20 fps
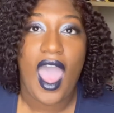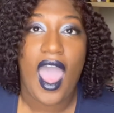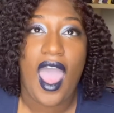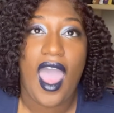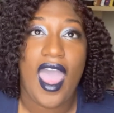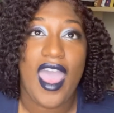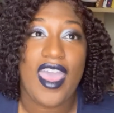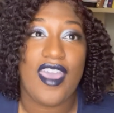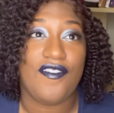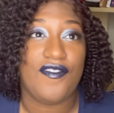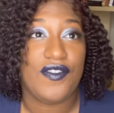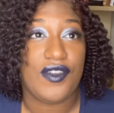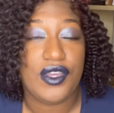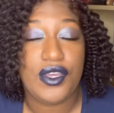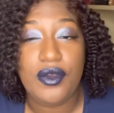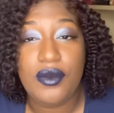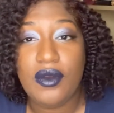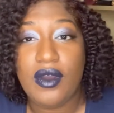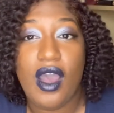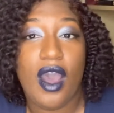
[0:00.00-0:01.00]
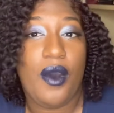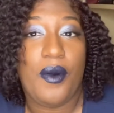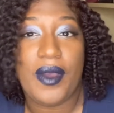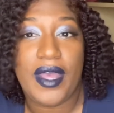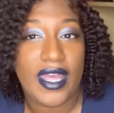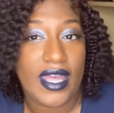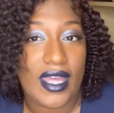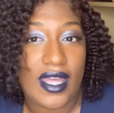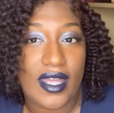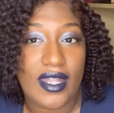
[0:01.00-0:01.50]
if you go
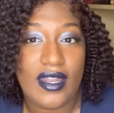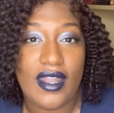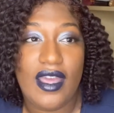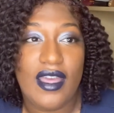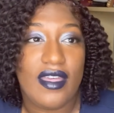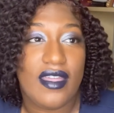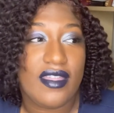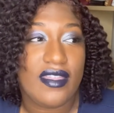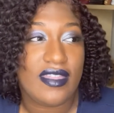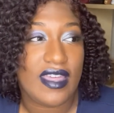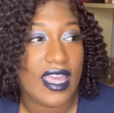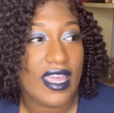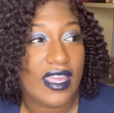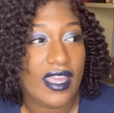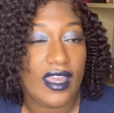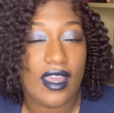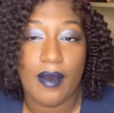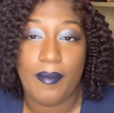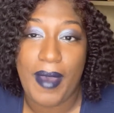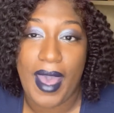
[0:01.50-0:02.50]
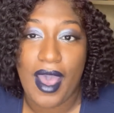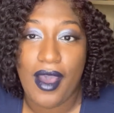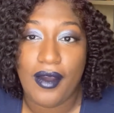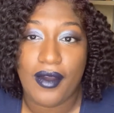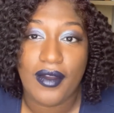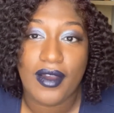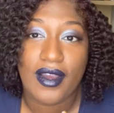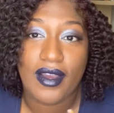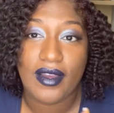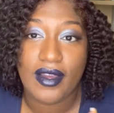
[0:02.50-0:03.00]
in thinking about
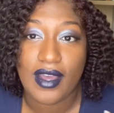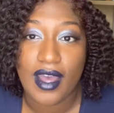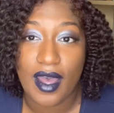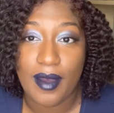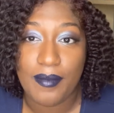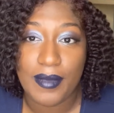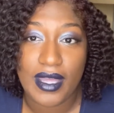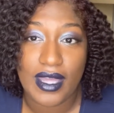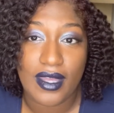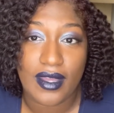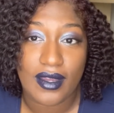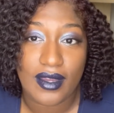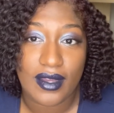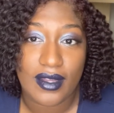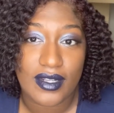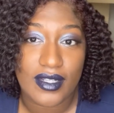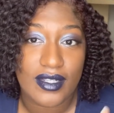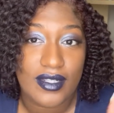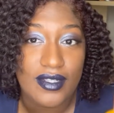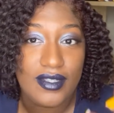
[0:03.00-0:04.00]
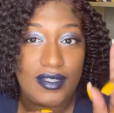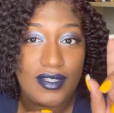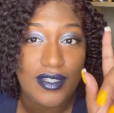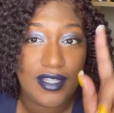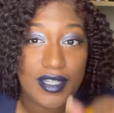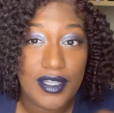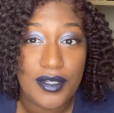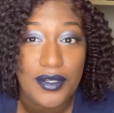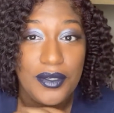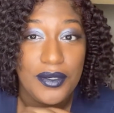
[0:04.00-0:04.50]
Coming
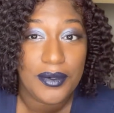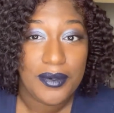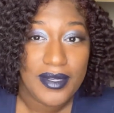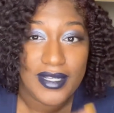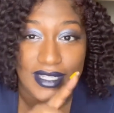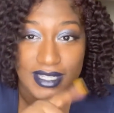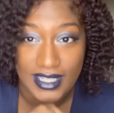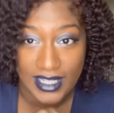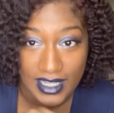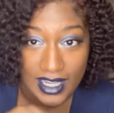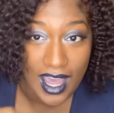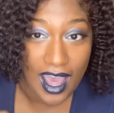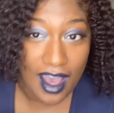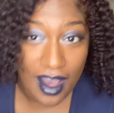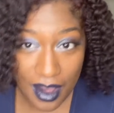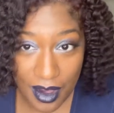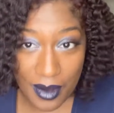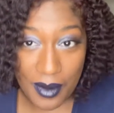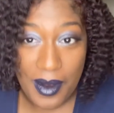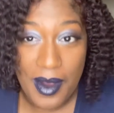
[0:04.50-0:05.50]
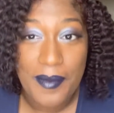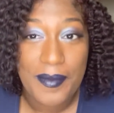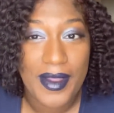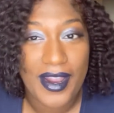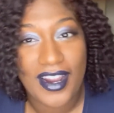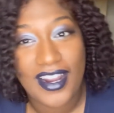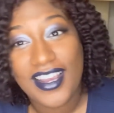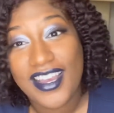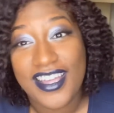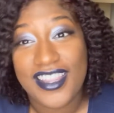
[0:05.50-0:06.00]
to T.O.
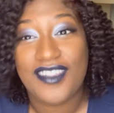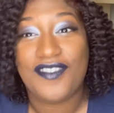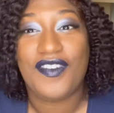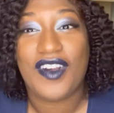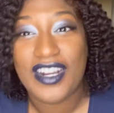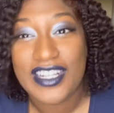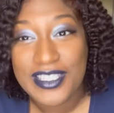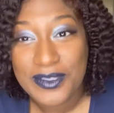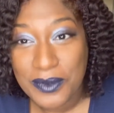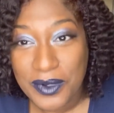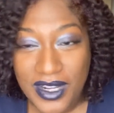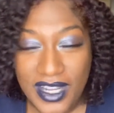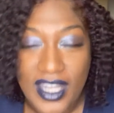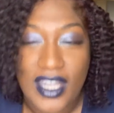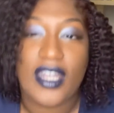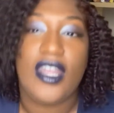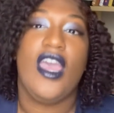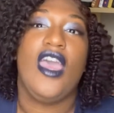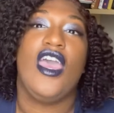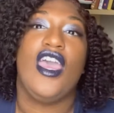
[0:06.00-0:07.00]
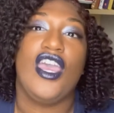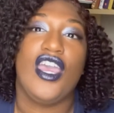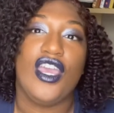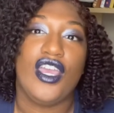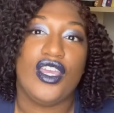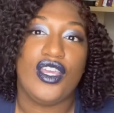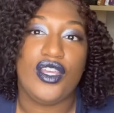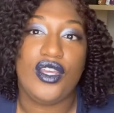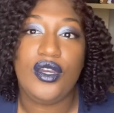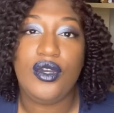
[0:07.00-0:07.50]
America, the first one,
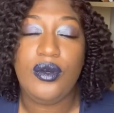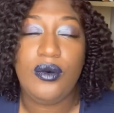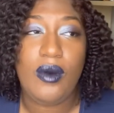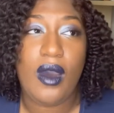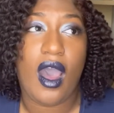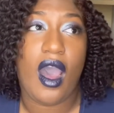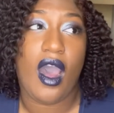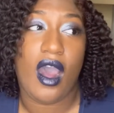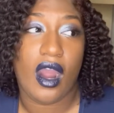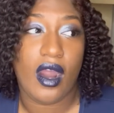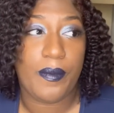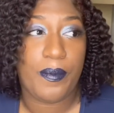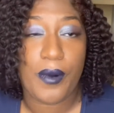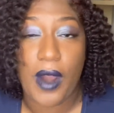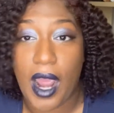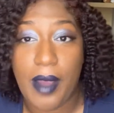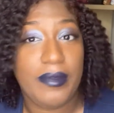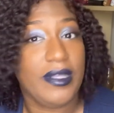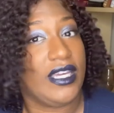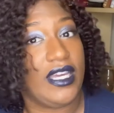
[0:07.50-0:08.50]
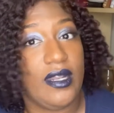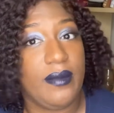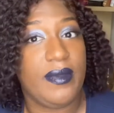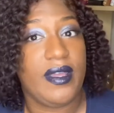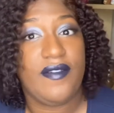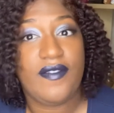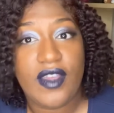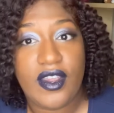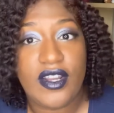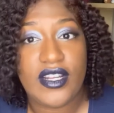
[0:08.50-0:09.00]
you are probably going to be
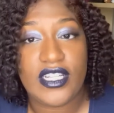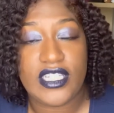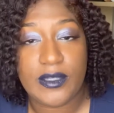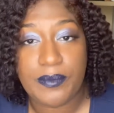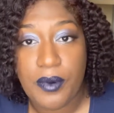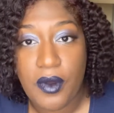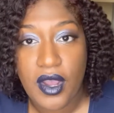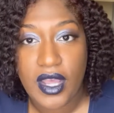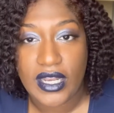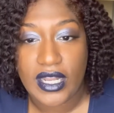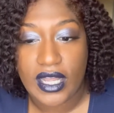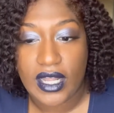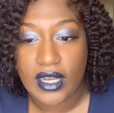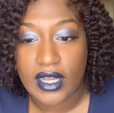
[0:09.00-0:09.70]
very disappointed.